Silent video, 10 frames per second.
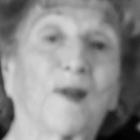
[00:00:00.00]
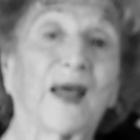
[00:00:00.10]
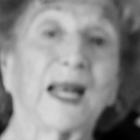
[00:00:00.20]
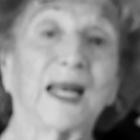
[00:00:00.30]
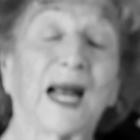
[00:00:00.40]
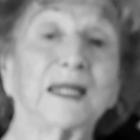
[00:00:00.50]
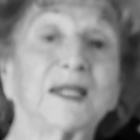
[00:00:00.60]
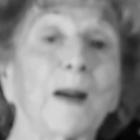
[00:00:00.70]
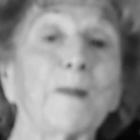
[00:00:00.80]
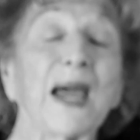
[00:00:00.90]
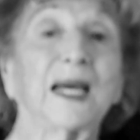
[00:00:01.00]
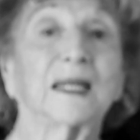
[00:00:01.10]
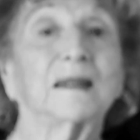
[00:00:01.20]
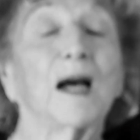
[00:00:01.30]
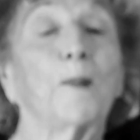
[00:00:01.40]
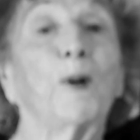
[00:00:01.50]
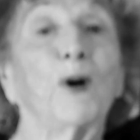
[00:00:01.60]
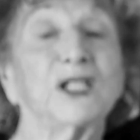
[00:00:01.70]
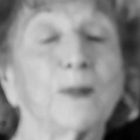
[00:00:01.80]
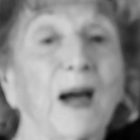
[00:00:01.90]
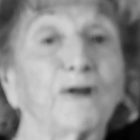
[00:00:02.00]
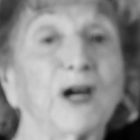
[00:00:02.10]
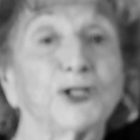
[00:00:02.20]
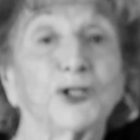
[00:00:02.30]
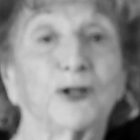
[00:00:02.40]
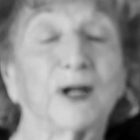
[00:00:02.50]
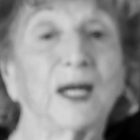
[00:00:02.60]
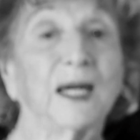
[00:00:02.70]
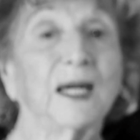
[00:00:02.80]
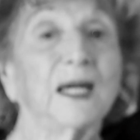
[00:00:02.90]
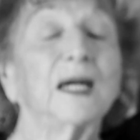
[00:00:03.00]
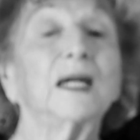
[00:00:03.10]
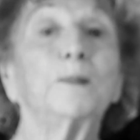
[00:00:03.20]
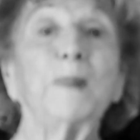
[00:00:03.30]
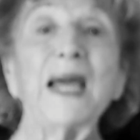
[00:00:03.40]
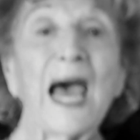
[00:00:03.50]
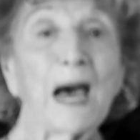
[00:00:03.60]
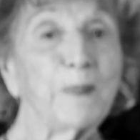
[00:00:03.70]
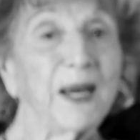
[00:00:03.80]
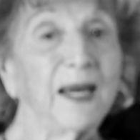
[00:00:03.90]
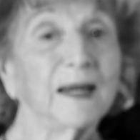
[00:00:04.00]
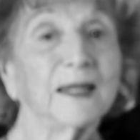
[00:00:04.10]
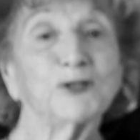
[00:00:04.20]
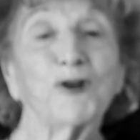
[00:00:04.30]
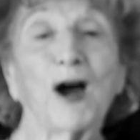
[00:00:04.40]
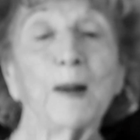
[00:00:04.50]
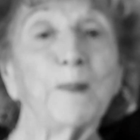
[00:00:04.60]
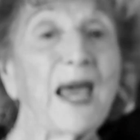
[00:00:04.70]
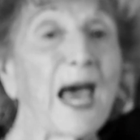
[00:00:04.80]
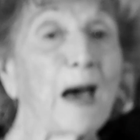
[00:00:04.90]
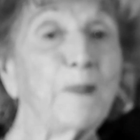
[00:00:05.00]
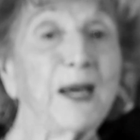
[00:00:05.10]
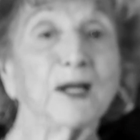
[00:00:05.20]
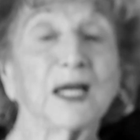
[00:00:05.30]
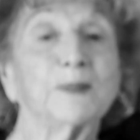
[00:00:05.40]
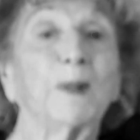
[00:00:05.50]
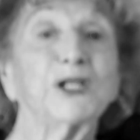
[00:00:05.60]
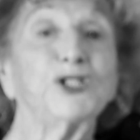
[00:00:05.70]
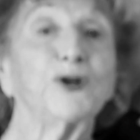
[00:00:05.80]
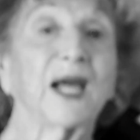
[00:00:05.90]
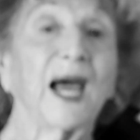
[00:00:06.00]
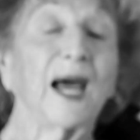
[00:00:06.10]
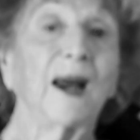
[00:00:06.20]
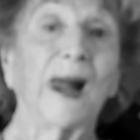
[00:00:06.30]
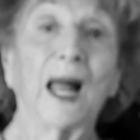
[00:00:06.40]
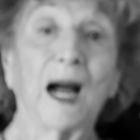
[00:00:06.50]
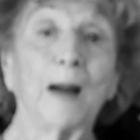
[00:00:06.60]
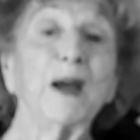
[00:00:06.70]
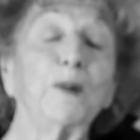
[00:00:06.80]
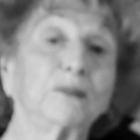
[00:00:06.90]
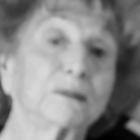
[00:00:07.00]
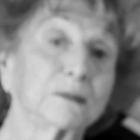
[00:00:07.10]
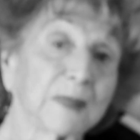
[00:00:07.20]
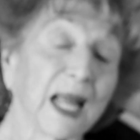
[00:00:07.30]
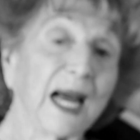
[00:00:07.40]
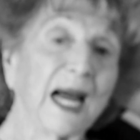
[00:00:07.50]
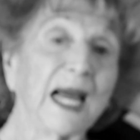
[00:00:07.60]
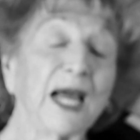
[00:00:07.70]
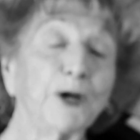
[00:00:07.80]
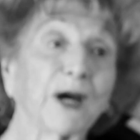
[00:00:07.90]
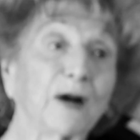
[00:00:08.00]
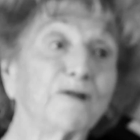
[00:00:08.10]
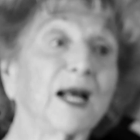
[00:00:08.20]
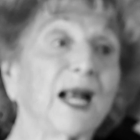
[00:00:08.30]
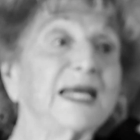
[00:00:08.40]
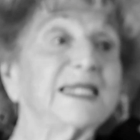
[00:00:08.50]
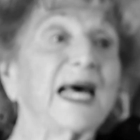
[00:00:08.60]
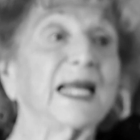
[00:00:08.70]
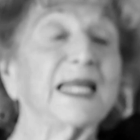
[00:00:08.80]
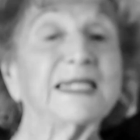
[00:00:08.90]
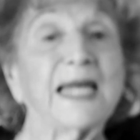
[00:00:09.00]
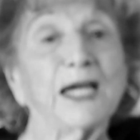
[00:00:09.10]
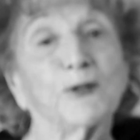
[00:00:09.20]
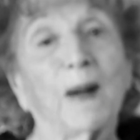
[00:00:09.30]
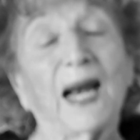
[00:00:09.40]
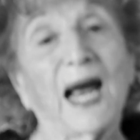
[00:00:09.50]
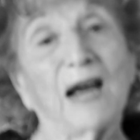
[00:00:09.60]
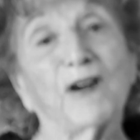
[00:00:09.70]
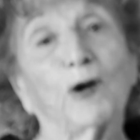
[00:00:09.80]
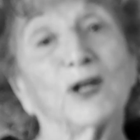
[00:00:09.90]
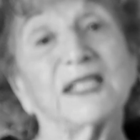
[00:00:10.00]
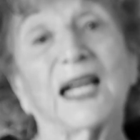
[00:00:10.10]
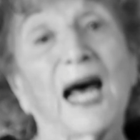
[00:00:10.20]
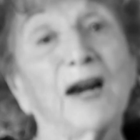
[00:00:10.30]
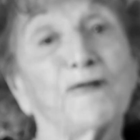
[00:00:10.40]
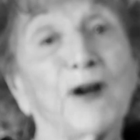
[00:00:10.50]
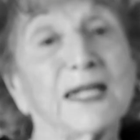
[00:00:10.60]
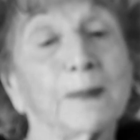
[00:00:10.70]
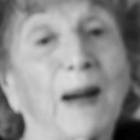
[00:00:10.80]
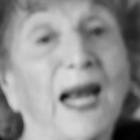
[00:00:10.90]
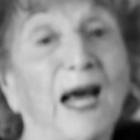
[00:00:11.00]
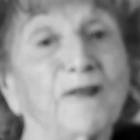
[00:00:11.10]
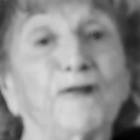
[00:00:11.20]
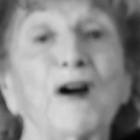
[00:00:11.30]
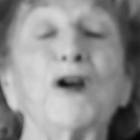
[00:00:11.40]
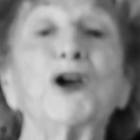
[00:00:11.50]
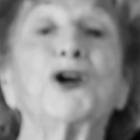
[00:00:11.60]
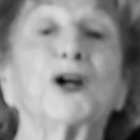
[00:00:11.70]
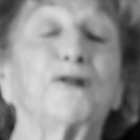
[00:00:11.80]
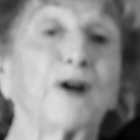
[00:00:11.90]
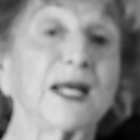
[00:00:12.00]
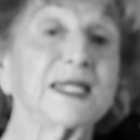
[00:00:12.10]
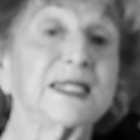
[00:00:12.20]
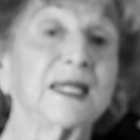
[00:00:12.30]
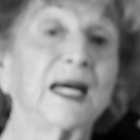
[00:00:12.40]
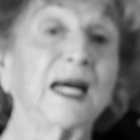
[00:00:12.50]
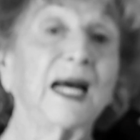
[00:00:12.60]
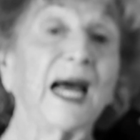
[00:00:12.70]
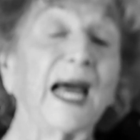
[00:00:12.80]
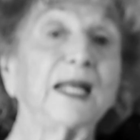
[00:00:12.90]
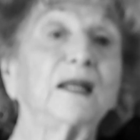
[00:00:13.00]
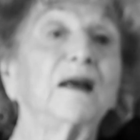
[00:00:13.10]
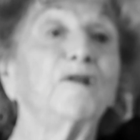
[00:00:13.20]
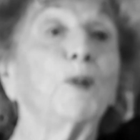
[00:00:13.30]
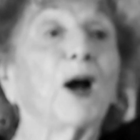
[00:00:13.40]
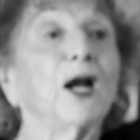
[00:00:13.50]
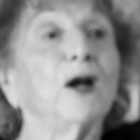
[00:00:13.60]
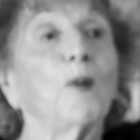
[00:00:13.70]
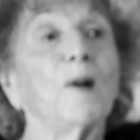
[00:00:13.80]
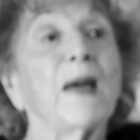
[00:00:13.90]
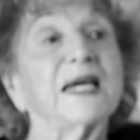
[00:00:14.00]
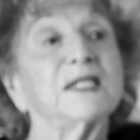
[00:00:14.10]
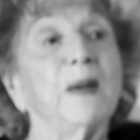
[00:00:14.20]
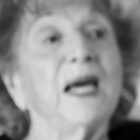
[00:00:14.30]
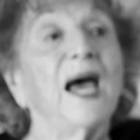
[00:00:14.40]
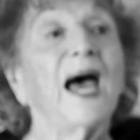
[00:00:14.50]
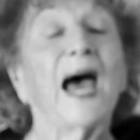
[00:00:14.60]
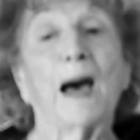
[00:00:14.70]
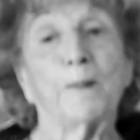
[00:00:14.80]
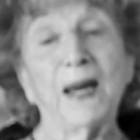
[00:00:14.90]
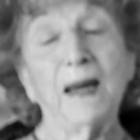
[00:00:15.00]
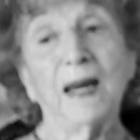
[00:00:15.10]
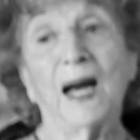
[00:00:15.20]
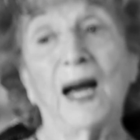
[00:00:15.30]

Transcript: that. And I make it a point to my grandchildren, be happy. Try to be happy as much as you can. I mean, you got to realize that at this stage of my life, I lost a lot of friends in my life, very good friends. And if you want to know what makes me happy,